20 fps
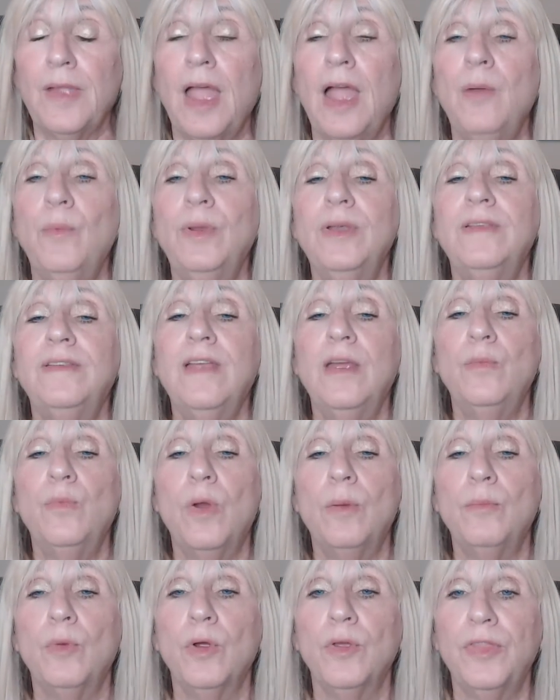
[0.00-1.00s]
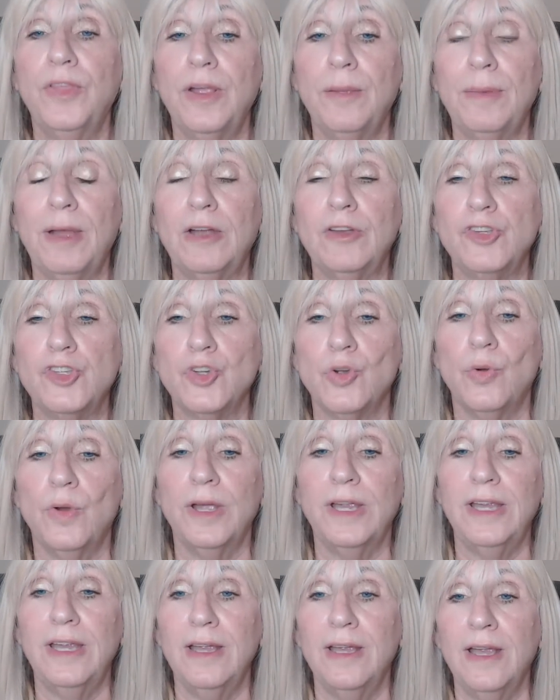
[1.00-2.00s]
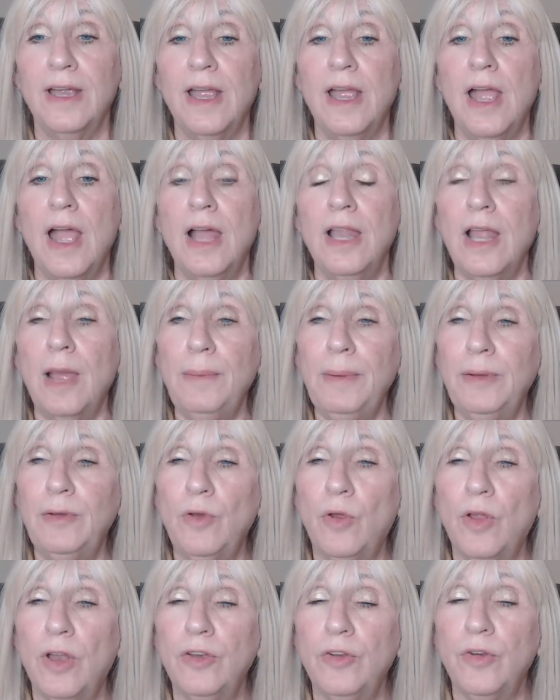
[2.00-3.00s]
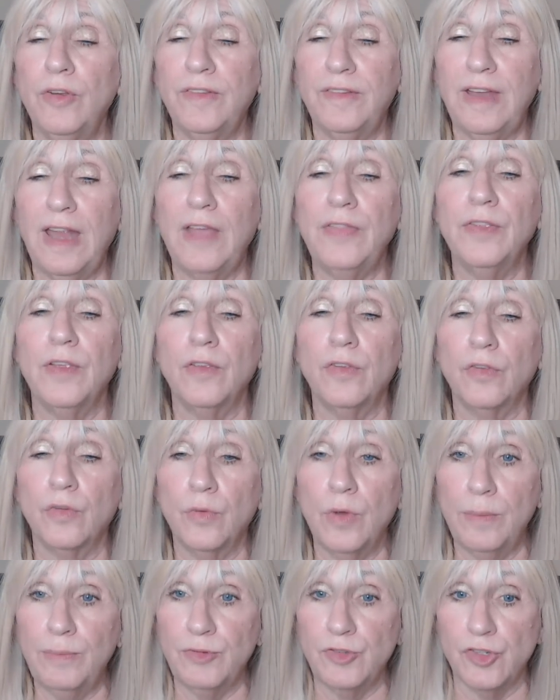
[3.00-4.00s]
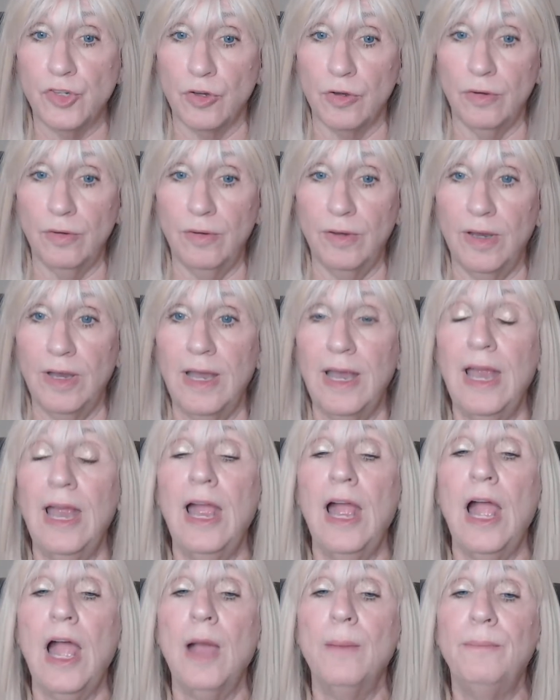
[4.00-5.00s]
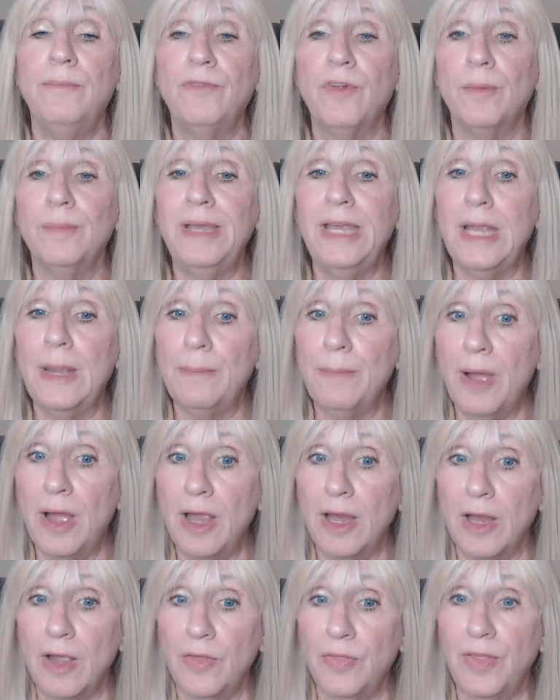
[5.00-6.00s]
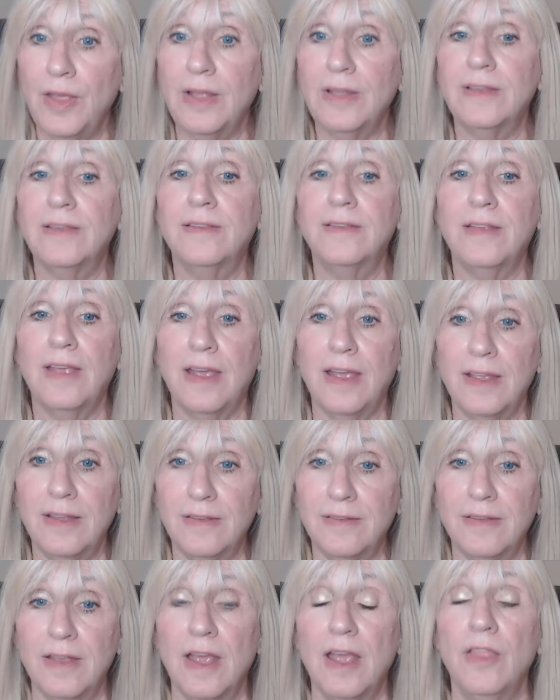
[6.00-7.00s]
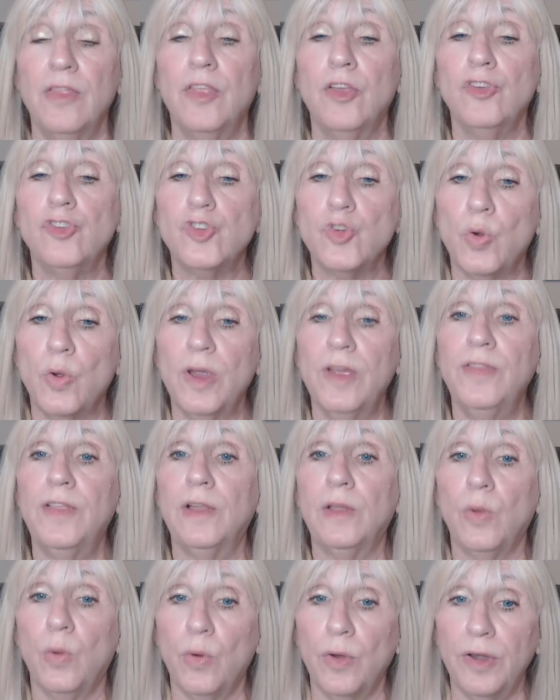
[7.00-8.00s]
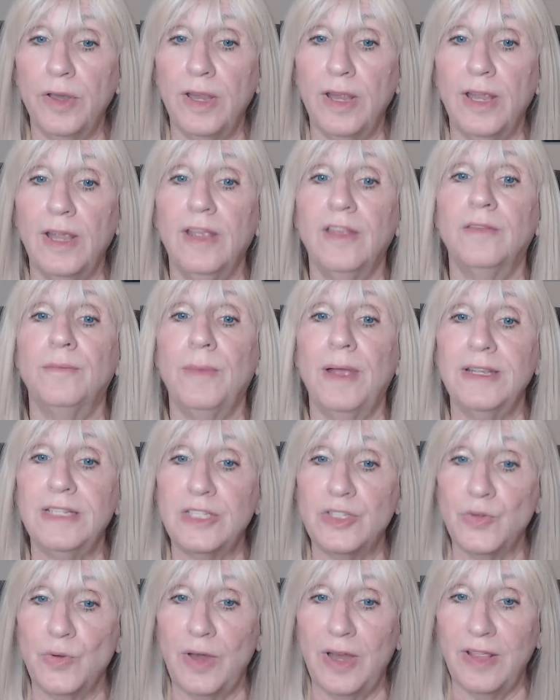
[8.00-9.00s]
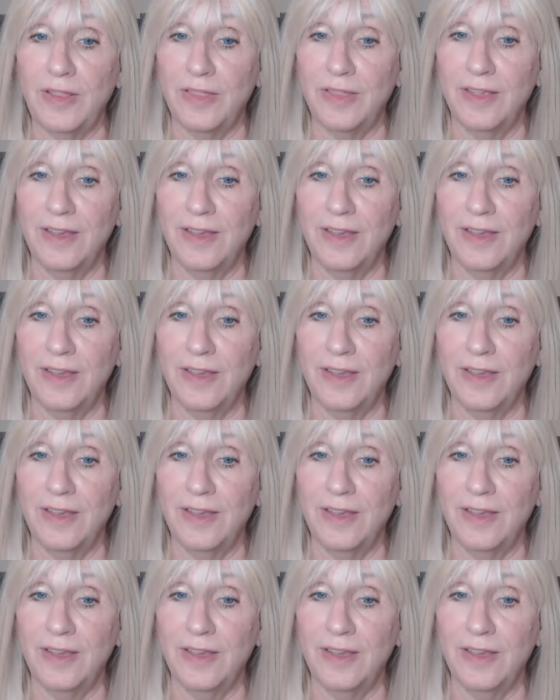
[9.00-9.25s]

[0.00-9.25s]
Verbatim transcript: I want to say one more thing about joy. A lot of you don't understand the scripture uh, from Nehemiah that says, The joy of the Lord is my strength.